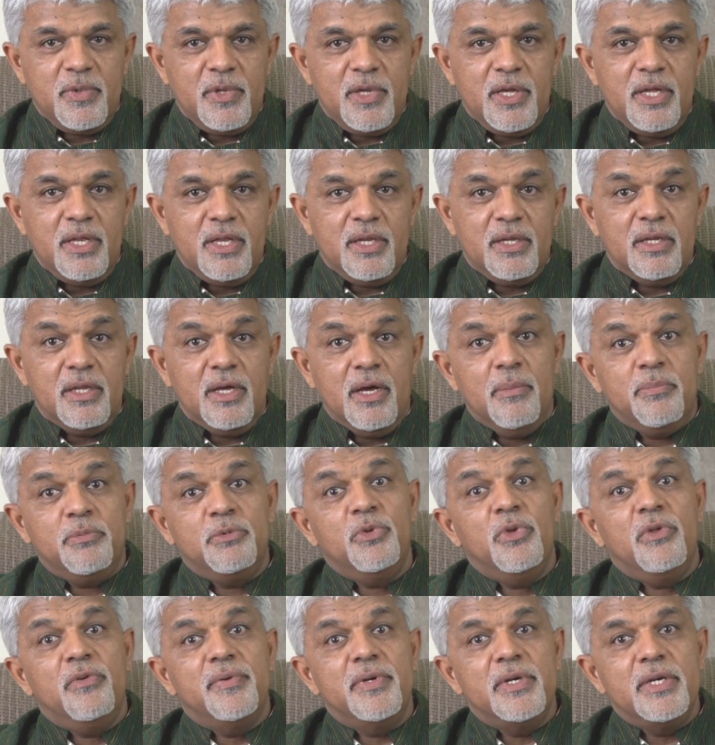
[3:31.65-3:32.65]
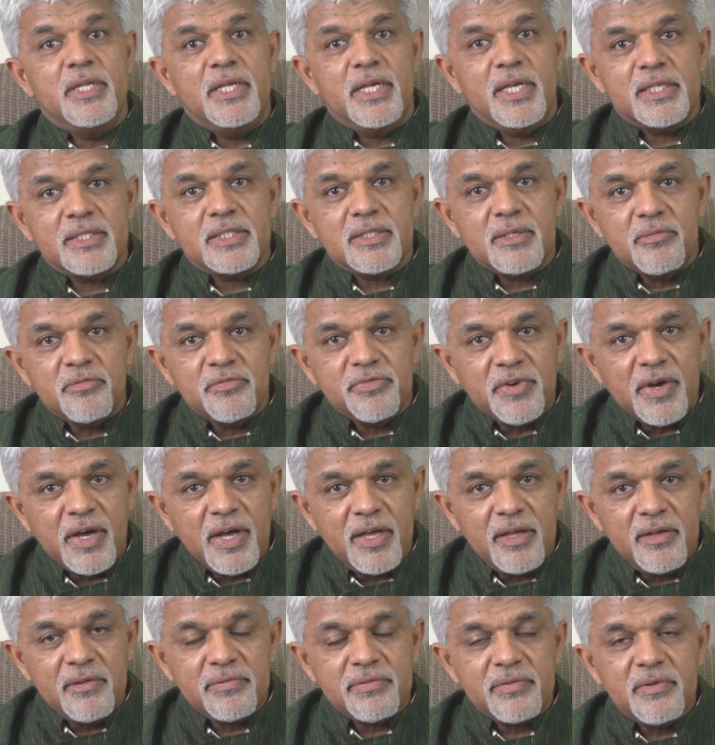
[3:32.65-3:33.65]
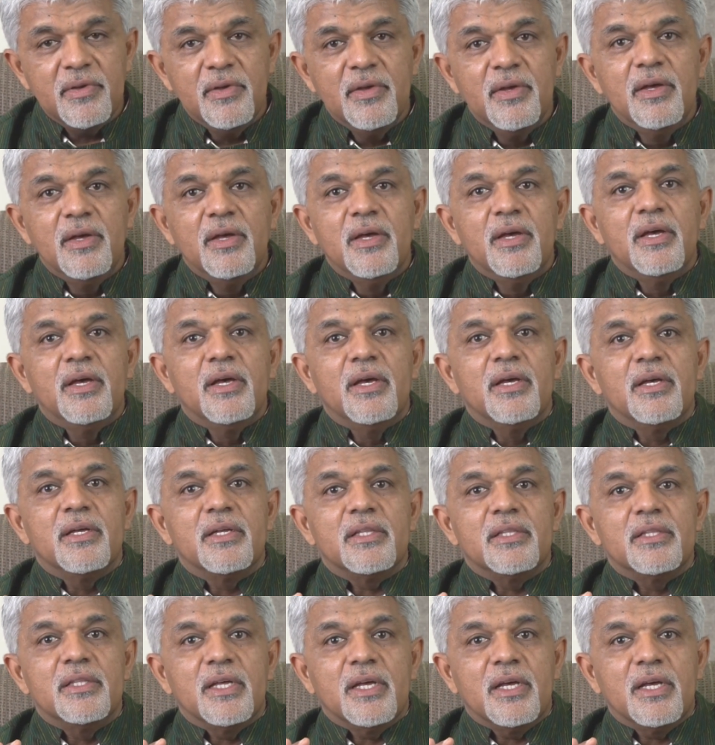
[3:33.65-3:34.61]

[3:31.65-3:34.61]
and up to even DSM-5,